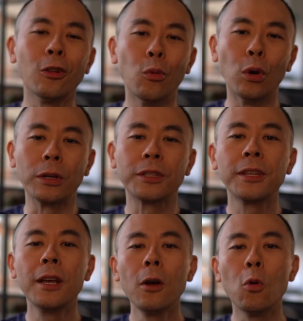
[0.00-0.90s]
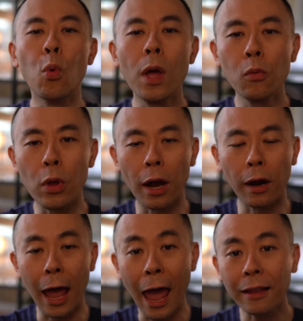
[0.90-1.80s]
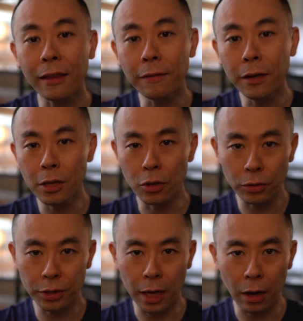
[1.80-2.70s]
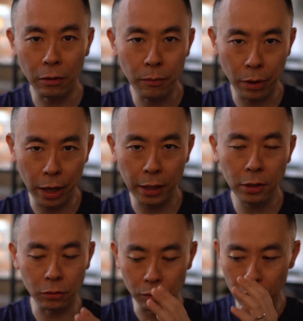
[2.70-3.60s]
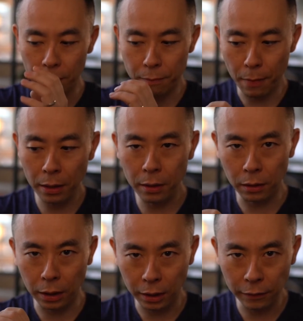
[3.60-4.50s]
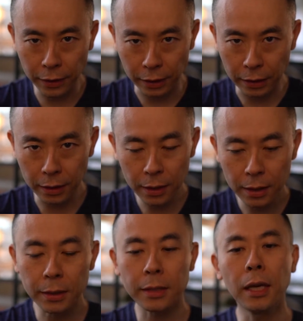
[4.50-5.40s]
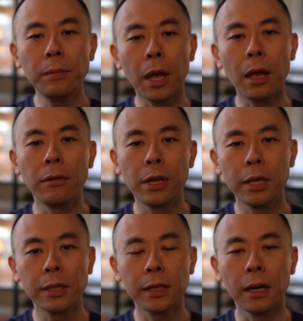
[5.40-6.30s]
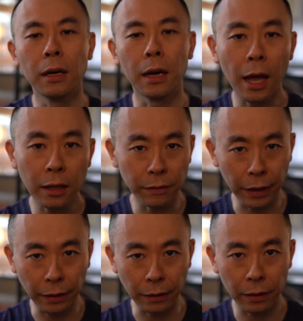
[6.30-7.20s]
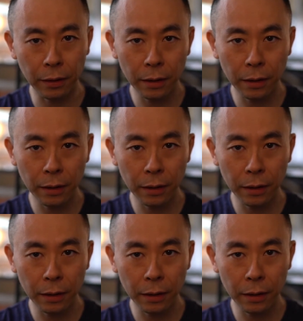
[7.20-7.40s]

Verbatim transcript: other words, when we are actively using our brain to do a mental activity, some areas are activated.